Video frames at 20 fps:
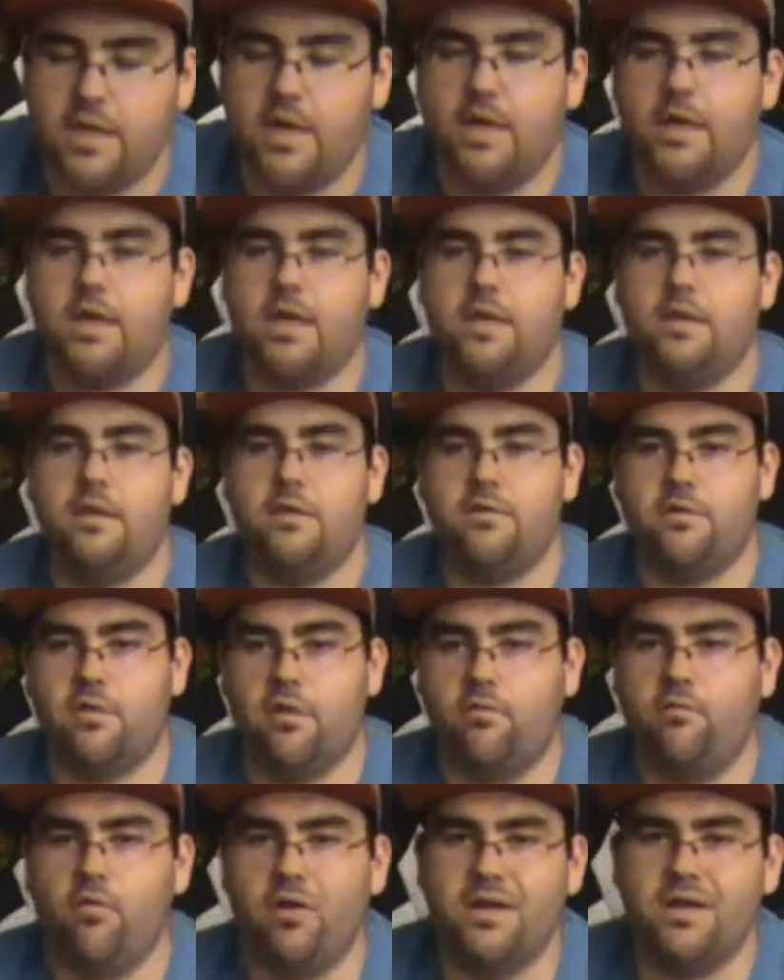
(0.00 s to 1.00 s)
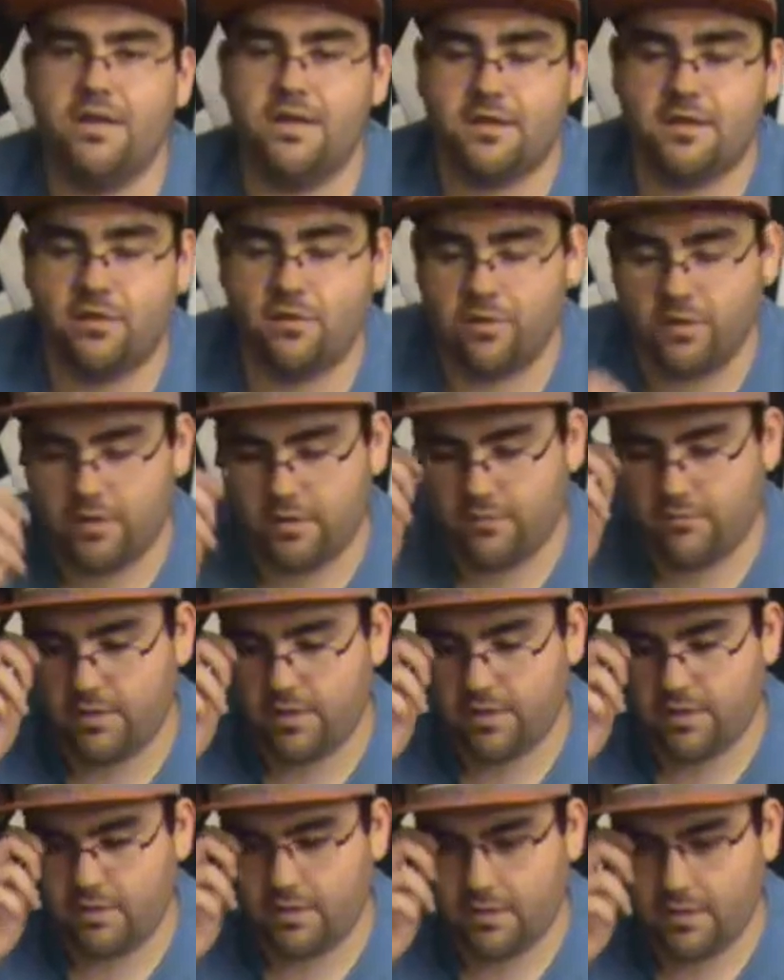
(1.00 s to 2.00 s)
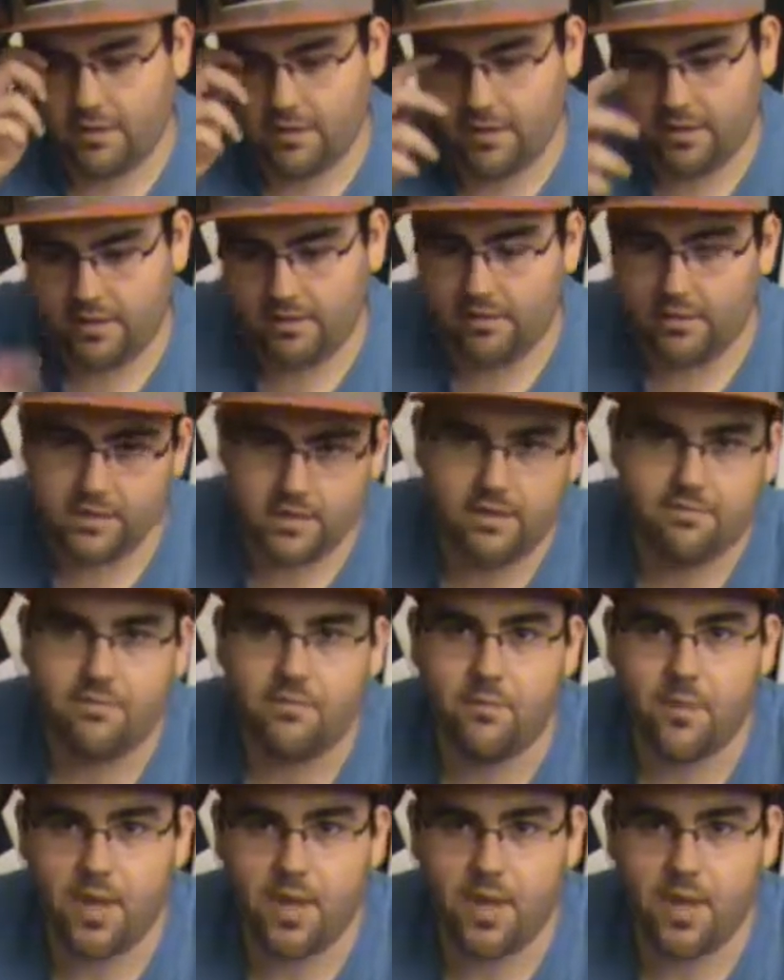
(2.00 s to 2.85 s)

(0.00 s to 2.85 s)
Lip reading: yeah, again, there's only 1 disc only, and the rest at least have the